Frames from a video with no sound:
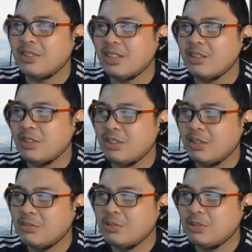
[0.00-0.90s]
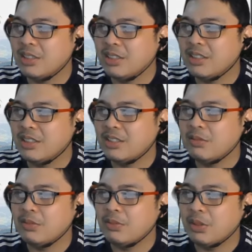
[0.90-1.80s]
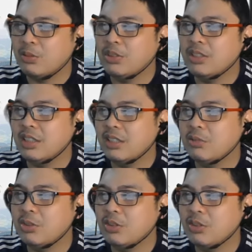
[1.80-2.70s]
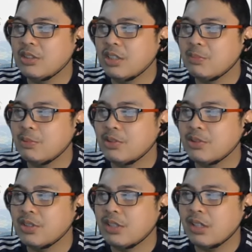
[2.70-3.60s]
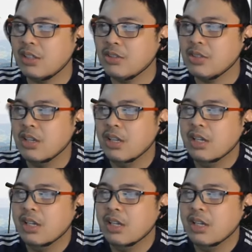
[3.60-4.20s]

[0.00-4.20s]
okay, when it comes to creating a system of recruiting, time, monitoring, sales persons, and accounts?